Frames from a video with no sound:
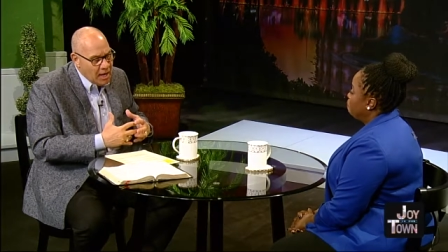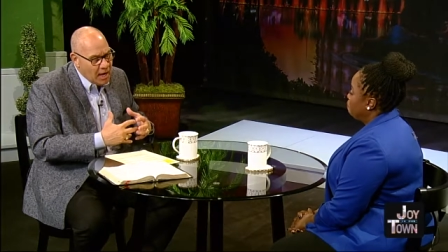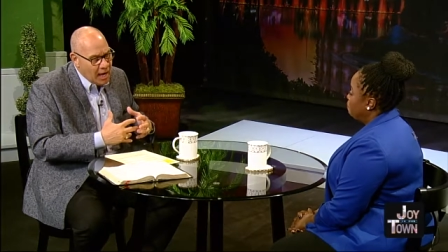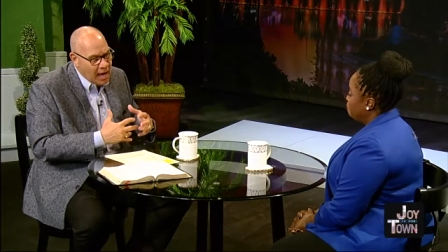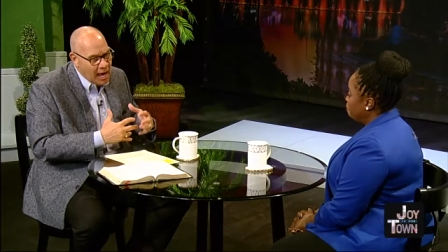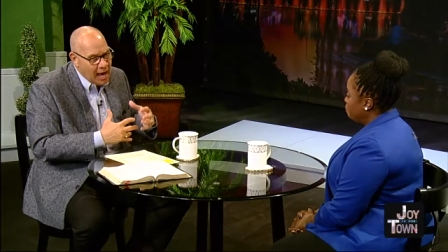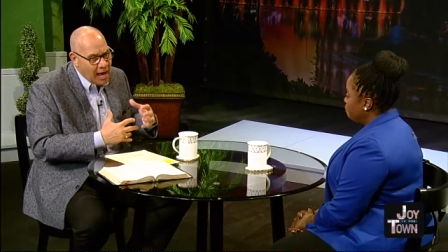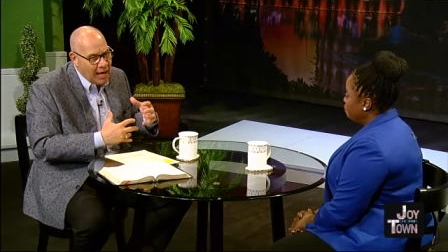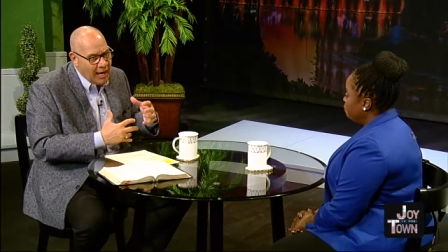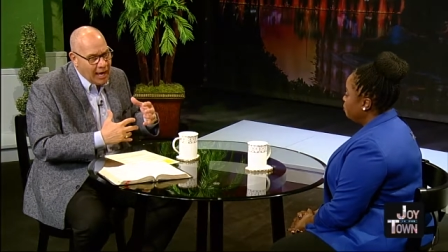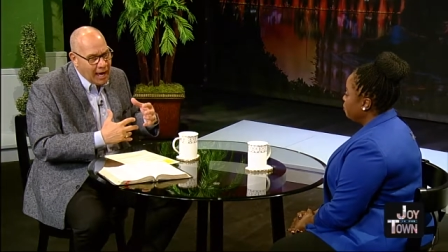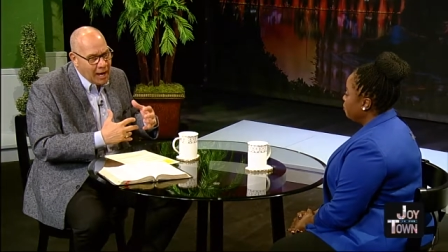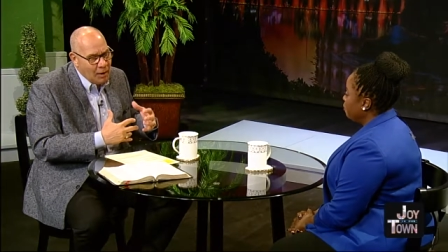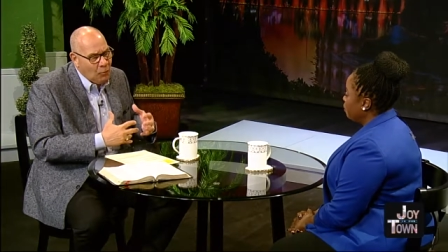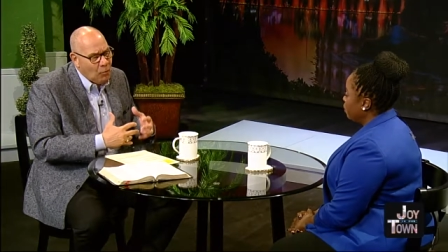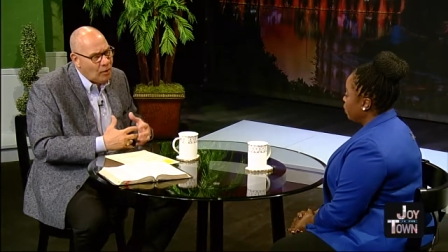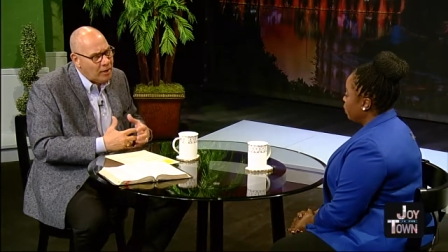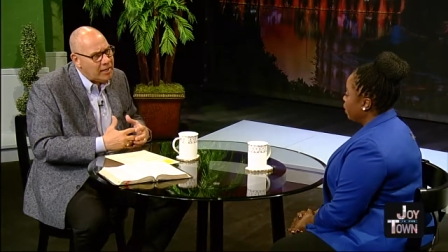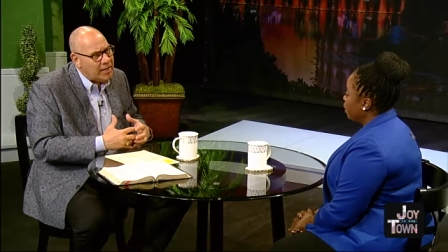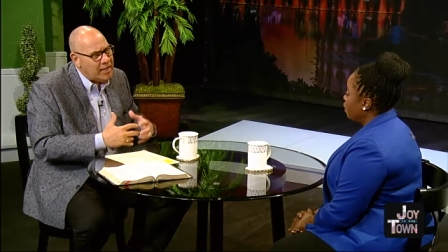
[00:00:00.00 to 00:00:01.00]
I, I
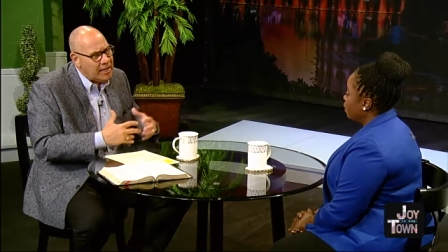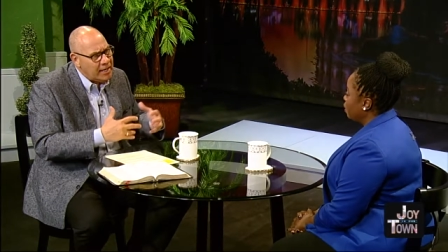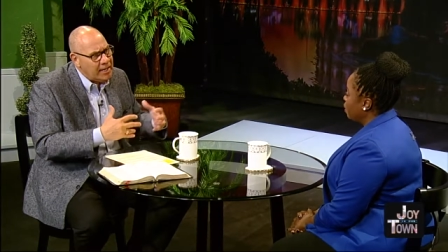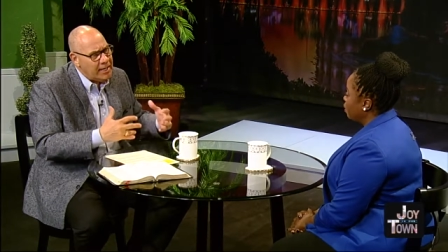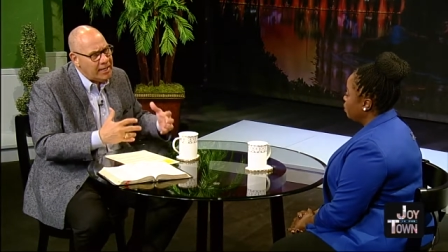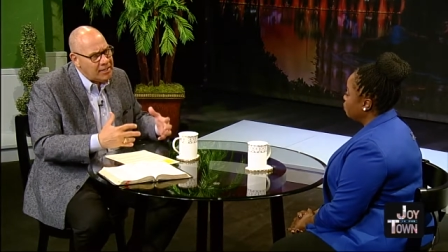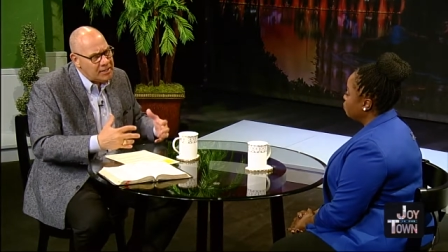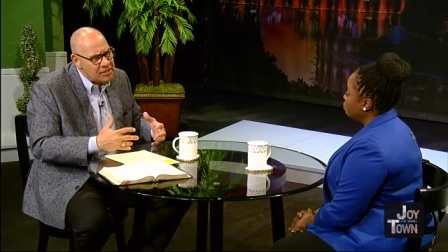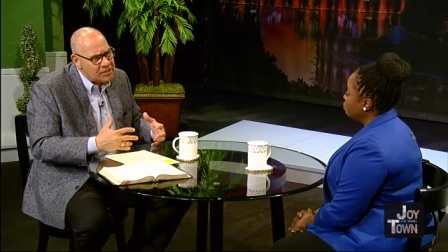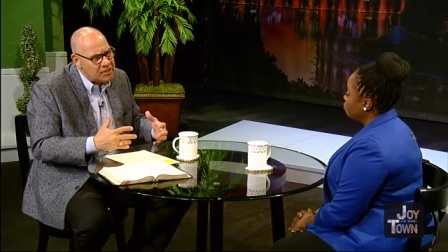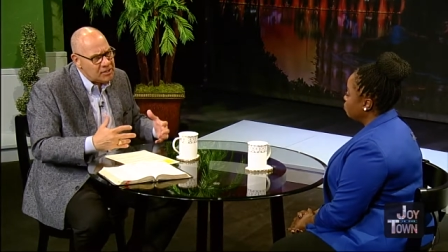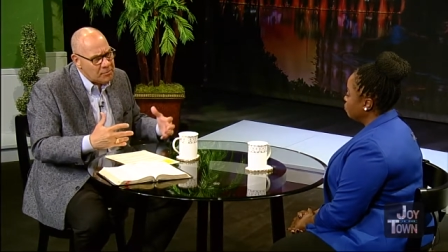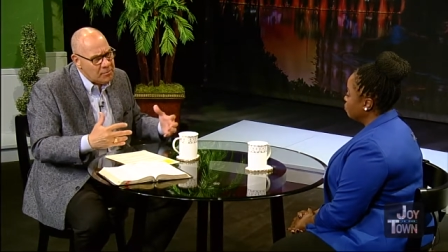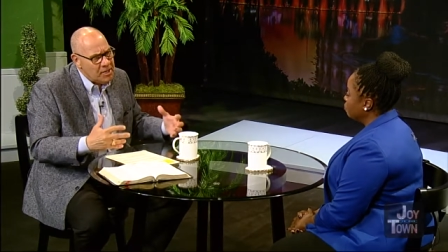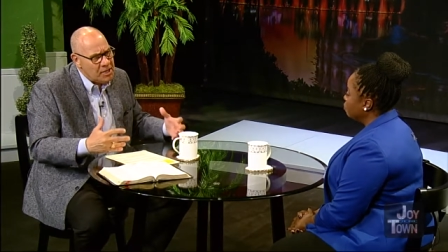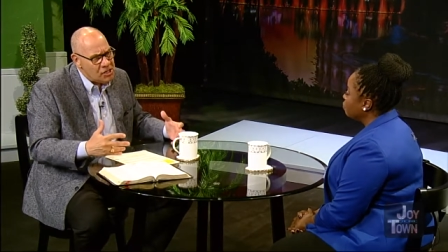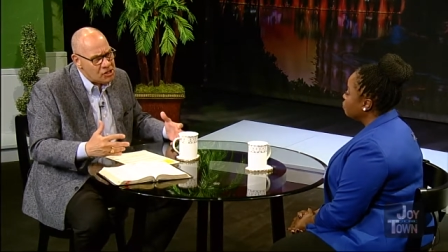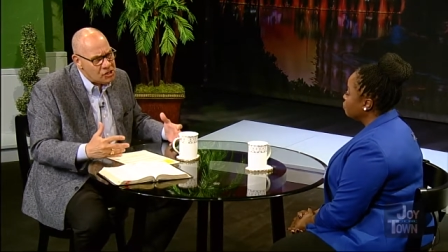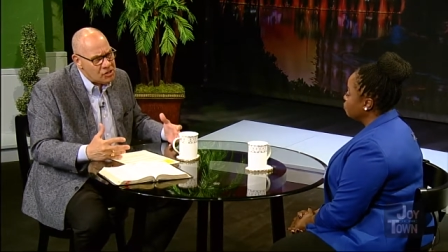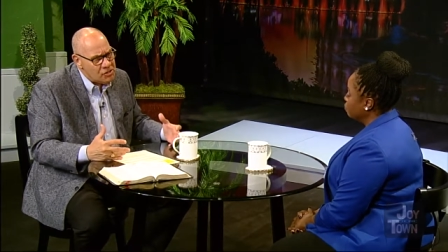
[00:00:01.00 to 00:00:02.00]
want to get into some
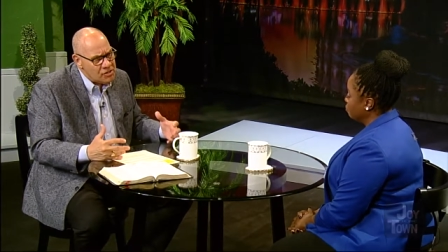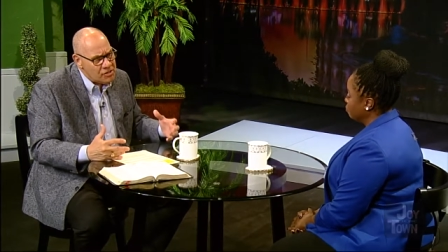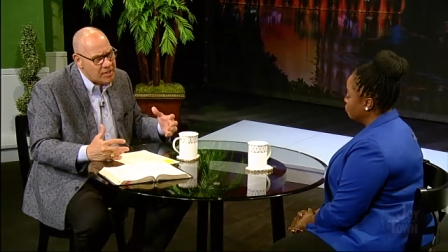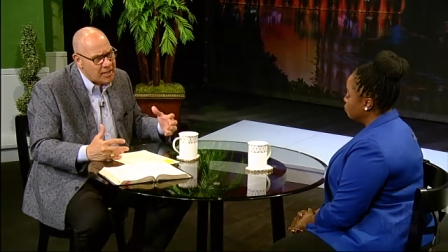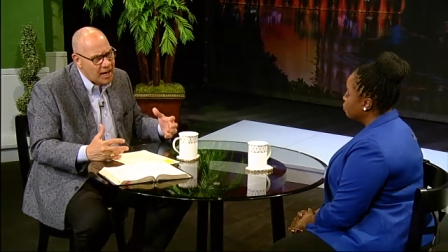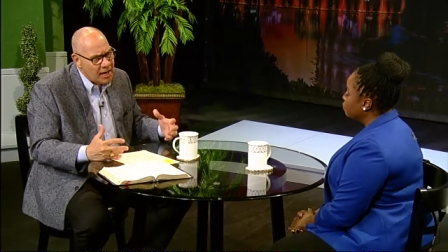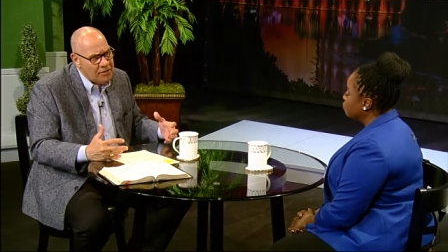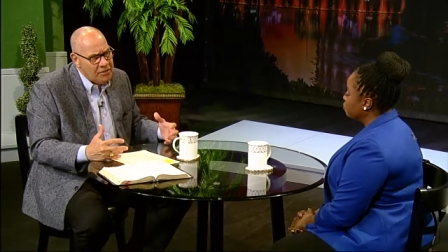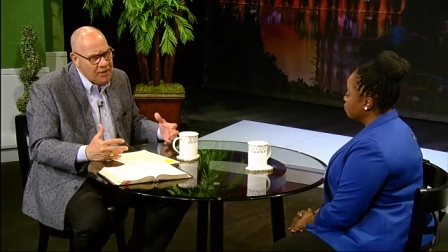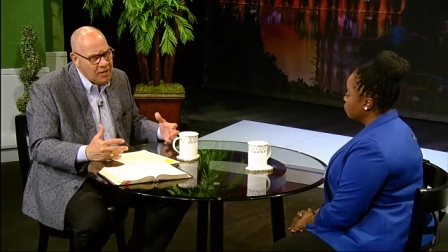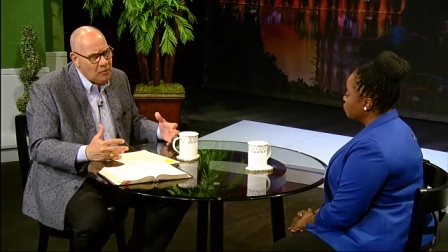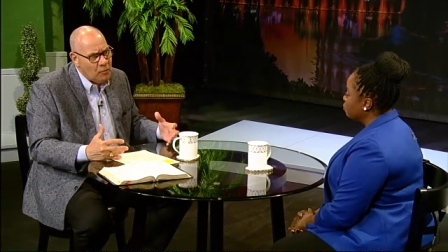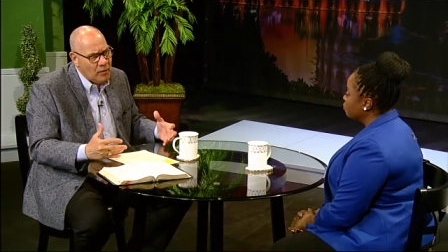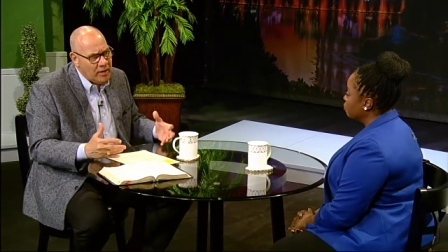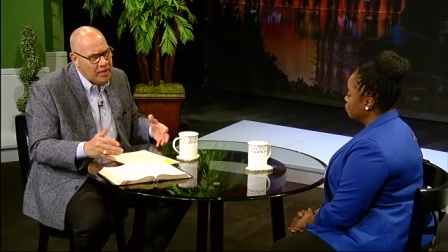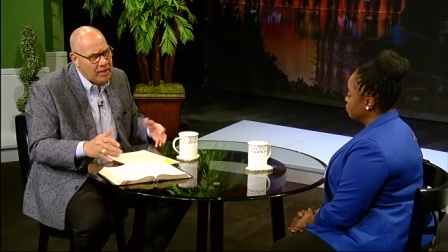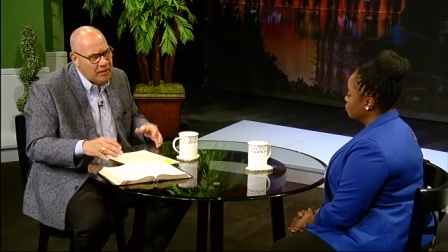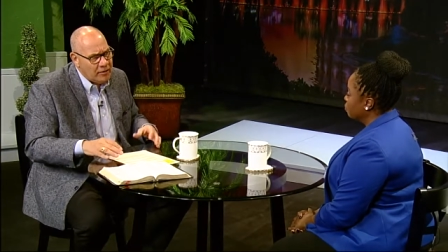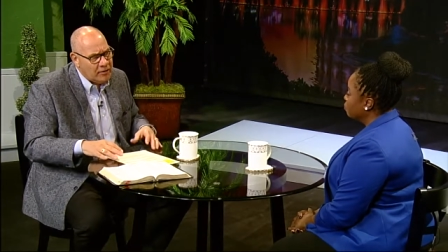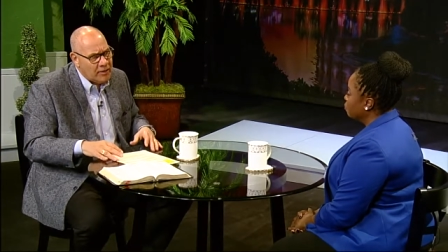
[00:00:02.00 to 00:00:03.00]
issues that I think
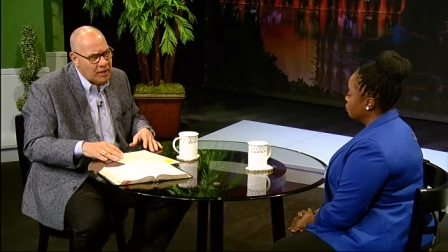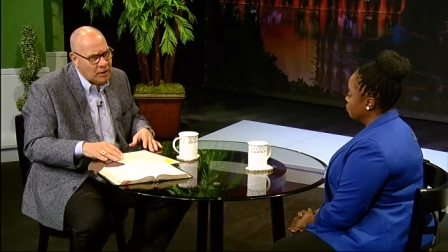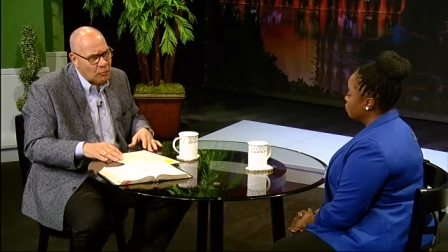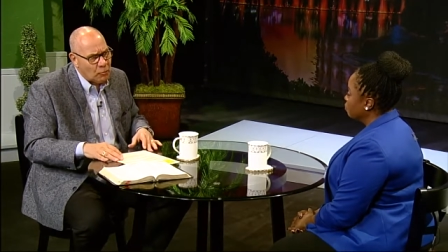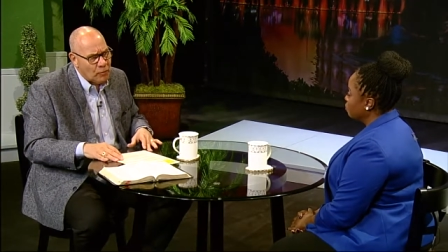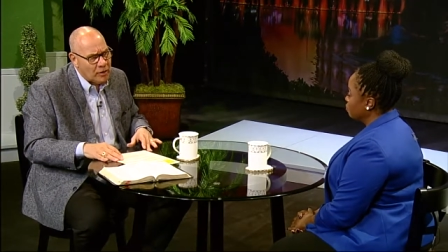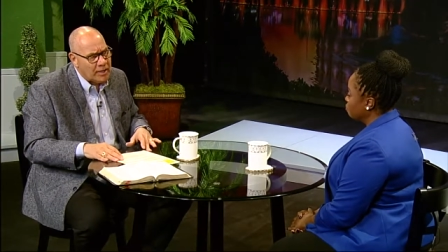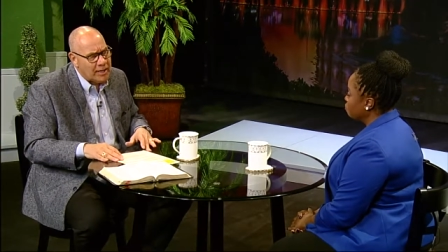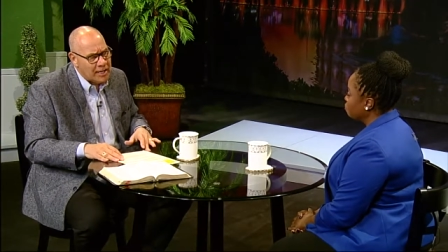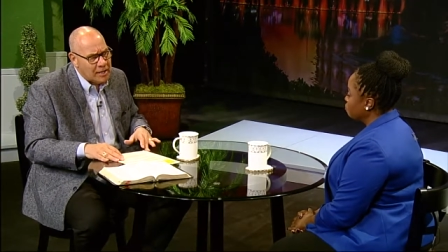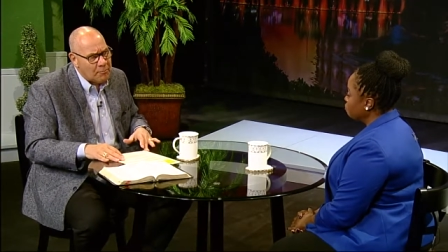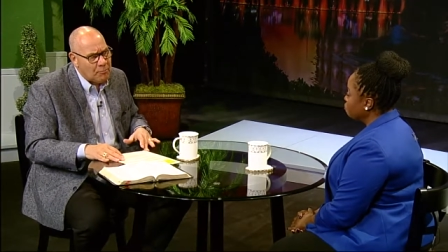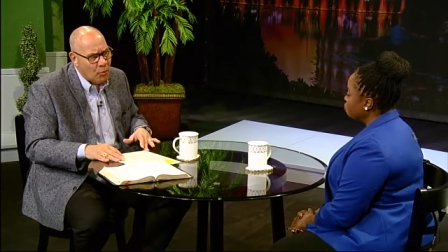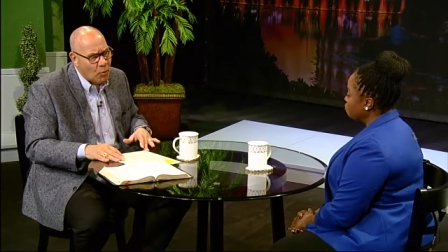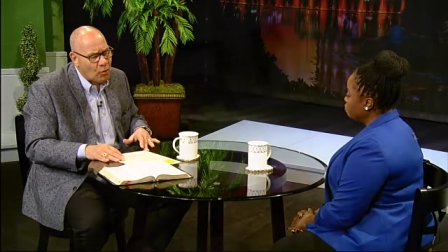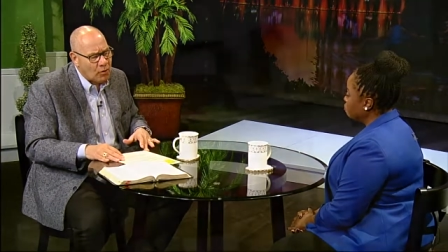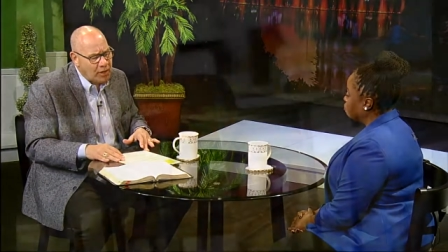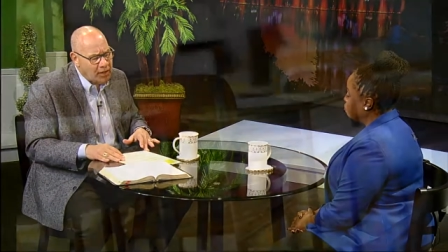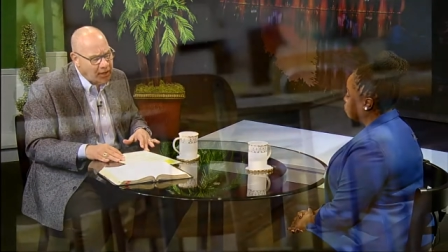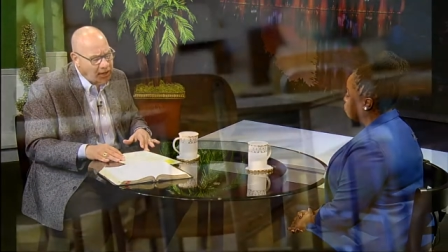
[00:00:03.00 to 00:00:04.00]
we, that are really important